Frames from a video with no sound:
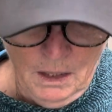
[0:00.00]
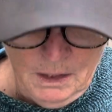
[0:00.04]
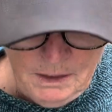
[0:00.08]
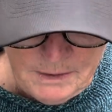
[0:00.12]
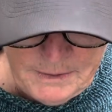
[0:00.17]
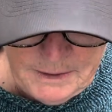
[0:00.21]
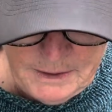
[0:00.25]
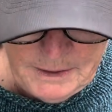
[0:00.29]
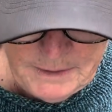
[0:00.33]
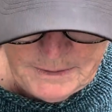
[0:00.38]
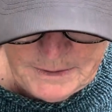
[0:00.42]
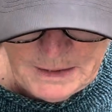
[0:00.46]

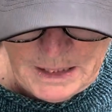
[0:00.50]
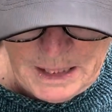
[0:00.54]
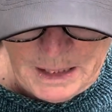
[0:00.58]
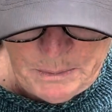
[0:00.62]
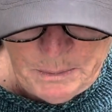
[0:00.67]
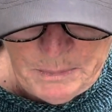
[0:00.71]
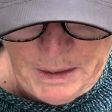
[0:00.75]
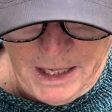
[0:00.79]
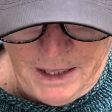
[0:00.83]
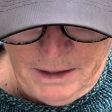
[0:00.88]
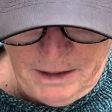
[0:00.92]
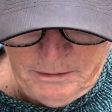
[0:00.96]
since
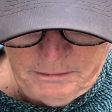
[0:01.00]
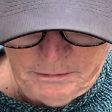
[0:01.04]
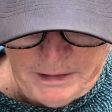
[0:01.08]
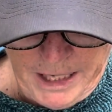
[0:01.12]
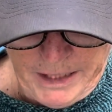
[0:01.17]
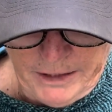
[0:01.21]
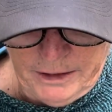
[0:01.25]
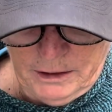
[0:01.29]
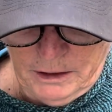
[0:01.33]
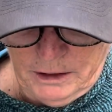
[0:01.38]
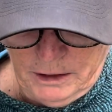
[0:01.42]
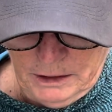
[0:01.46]
I'm a
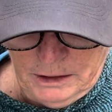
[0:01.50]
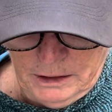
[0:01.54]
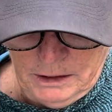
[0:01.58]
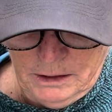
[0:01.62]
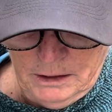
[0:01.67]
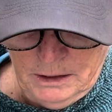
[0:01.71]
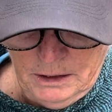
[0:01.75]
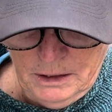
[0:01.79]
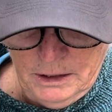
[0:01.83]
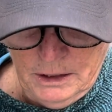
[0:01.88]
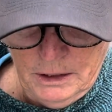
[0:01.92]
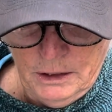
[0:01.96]
rather
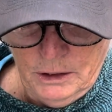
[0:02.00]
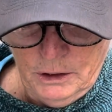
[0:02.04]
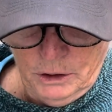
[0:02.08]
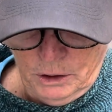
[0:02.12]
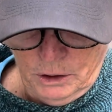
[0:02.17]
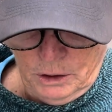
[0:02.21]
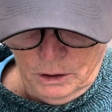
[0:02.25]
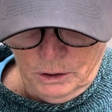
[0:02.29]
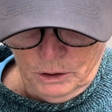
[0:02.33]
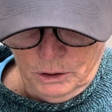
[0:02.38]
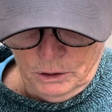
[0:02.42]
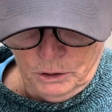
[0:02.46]

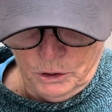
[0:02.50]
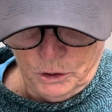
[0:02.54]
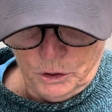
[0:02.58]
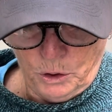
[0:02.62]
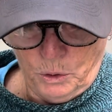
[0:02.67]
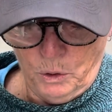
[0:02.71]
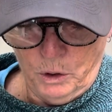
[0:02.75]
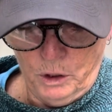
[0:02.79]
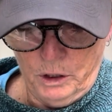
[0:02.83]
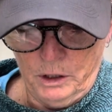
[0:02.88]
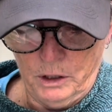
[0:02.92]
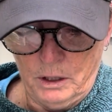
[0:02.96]

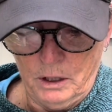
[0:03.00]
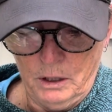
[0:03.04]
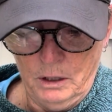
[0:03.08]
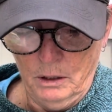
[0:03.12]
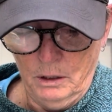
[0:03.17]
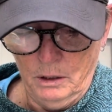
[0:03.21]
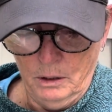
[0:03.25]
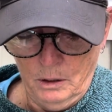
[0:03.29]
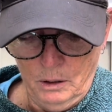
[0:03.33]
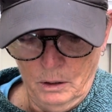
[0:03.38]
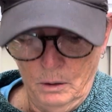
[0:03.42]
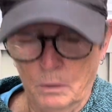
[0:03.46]
short
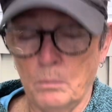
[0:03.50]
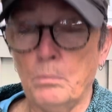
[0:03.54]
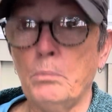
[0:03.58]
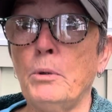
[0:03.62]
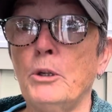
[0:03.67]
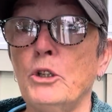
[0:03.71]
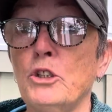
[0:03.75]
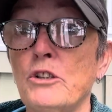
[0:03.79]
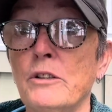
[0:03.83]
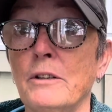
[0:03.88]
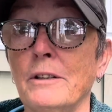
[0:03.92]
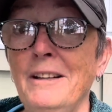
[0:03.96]

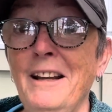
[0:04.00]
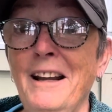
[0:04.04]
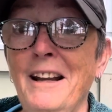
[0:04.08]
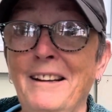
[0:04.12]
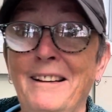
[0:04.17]
person.